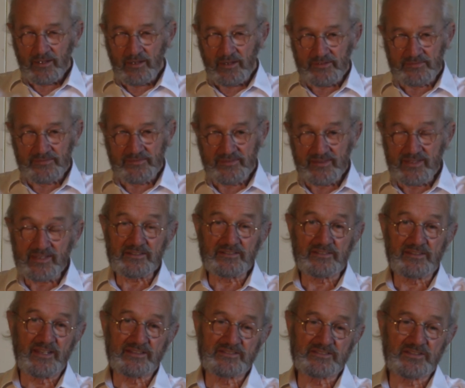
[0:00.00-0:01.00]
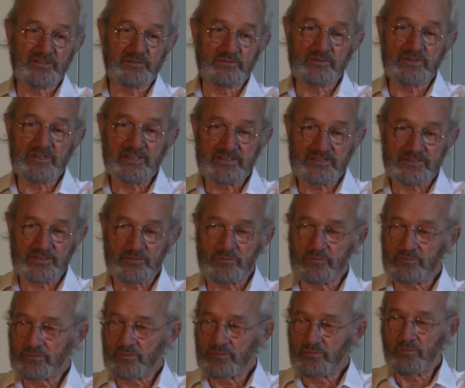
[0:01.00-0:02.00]
I think that's the
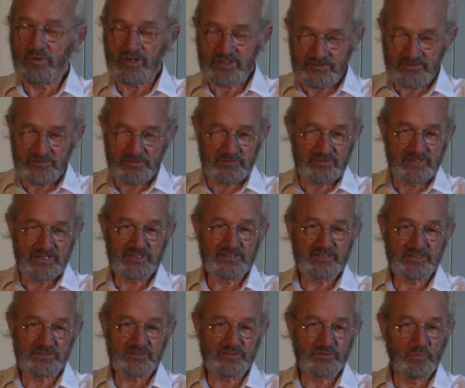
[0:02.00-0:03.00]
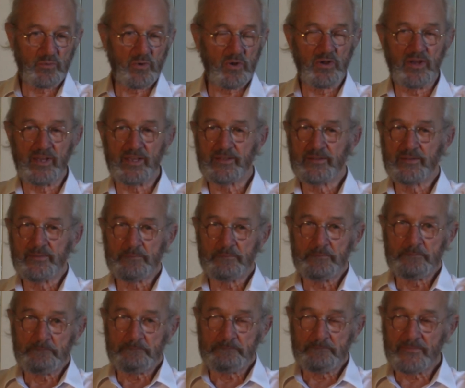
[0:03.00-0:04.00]
reason, one of the reasons why,
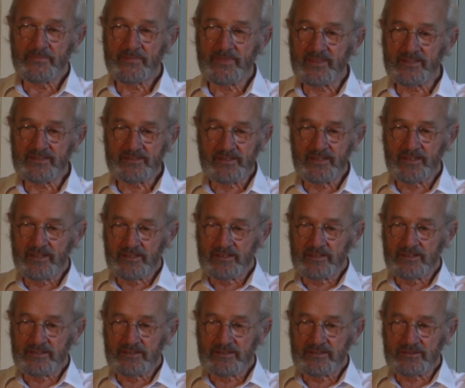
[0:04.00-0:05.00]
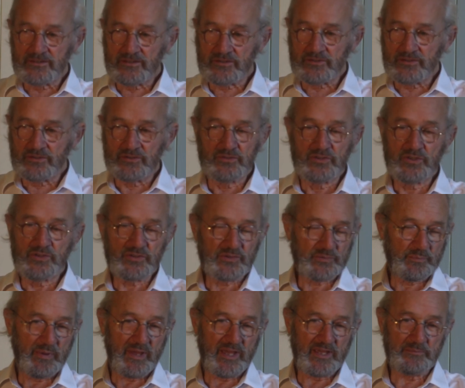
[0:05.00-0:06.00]
that uh,
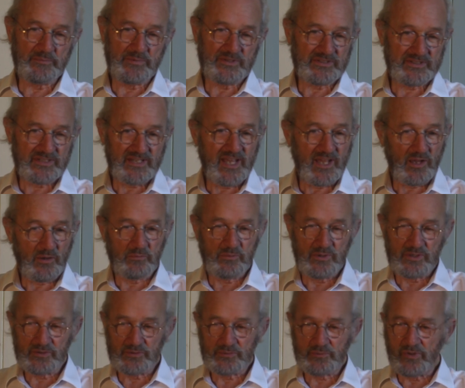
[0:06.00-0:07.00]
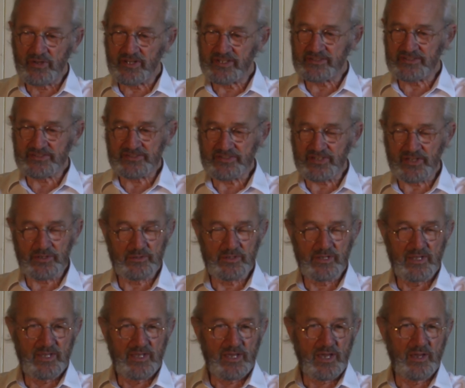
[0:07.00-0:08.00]
newspapers now worldwide are so
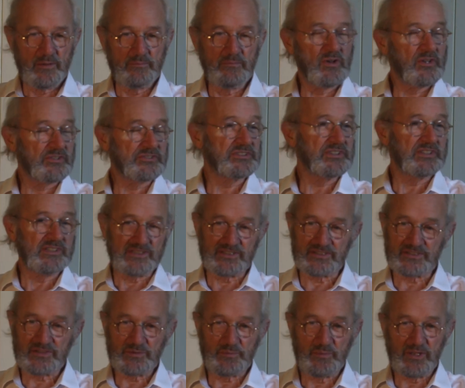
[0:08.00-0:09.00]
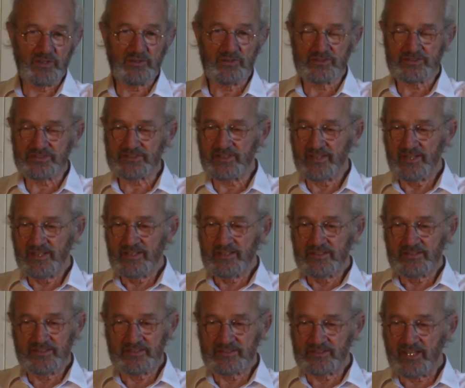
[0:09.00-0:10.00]
homogenous because
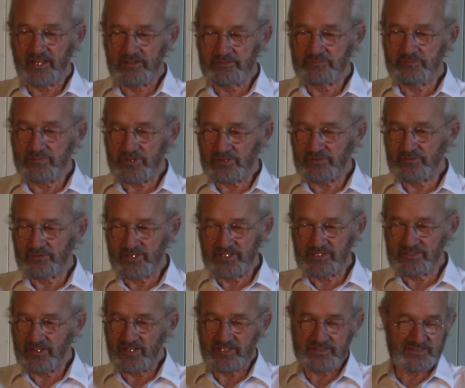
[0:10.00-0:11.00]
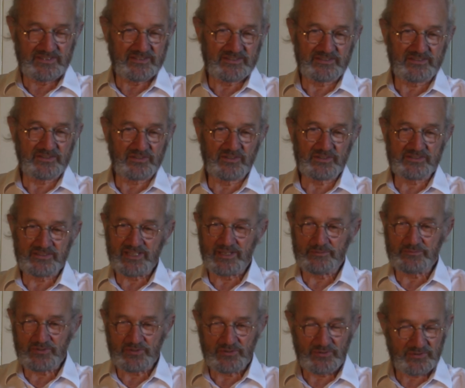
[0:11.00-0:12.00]
the government realises it's got
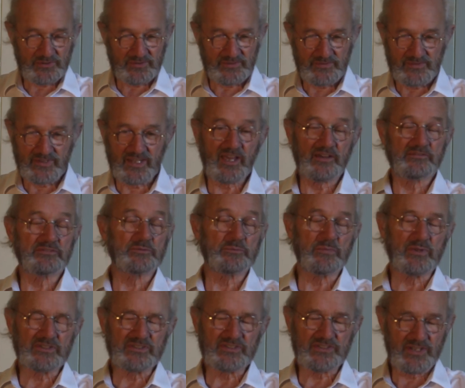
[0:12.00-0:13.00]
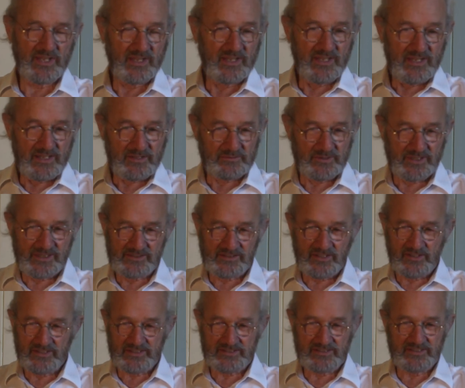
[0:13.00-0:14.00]
some sort of governments
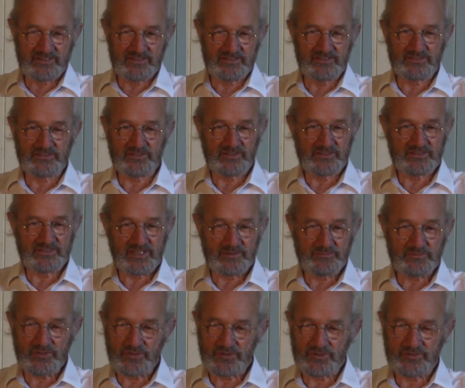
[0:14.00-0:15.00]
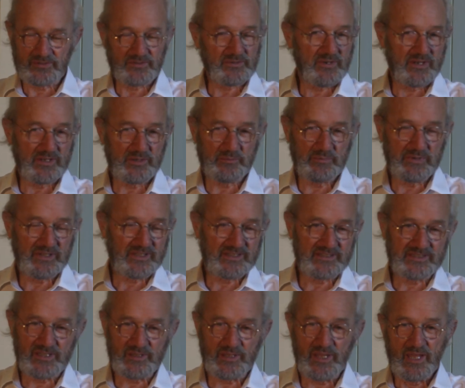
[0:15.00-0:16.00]
realise that it's got some sort of
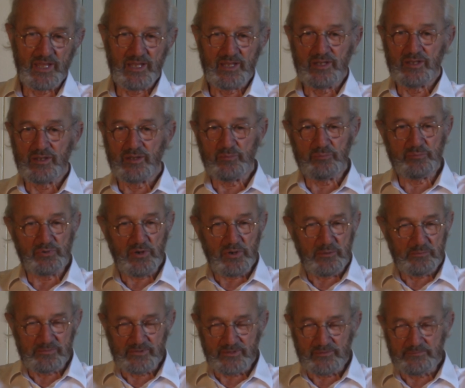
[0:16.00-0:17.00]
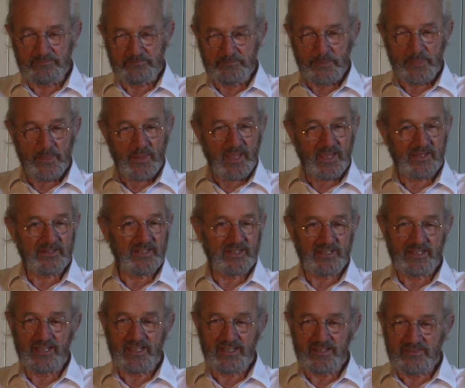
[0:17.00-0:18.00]
credibility problem, and
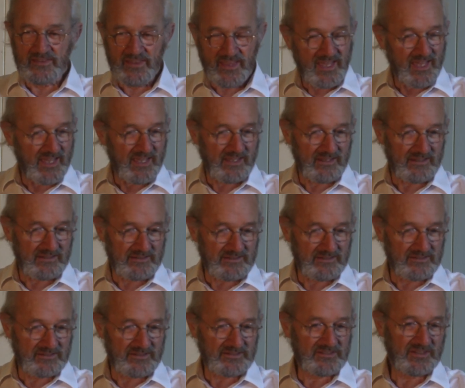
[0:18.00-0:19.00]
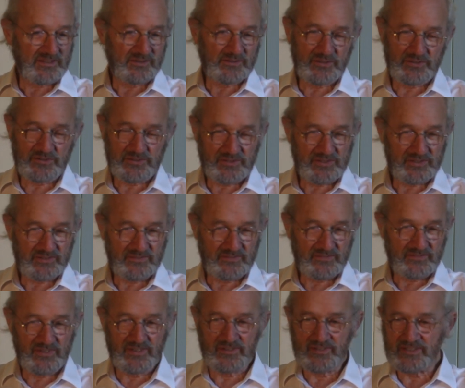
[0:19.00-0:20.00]
that their solution
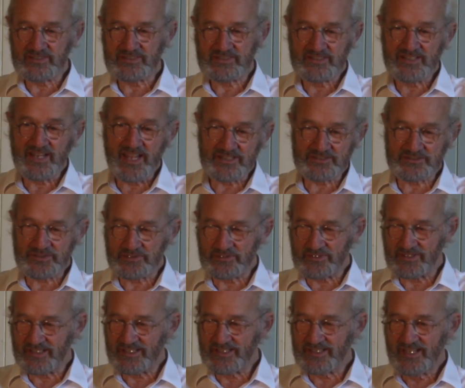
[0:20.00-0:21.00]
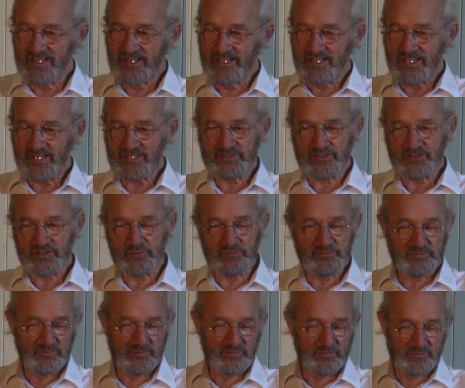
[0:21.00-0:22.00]
to this naturally is
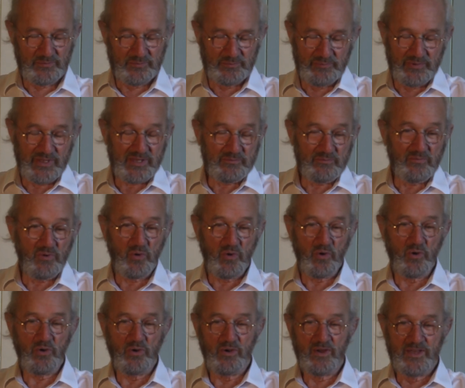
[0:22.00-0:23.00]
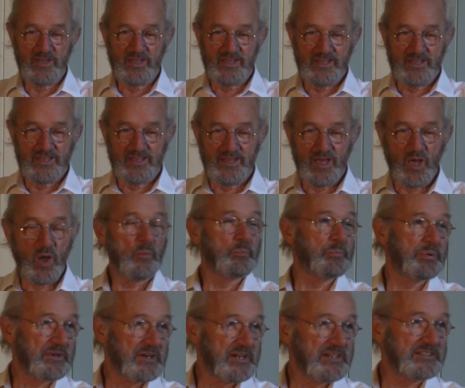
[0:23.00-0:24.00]
to be more
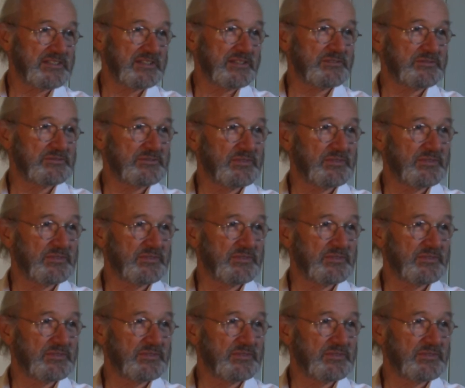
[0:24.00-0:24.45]
oppressive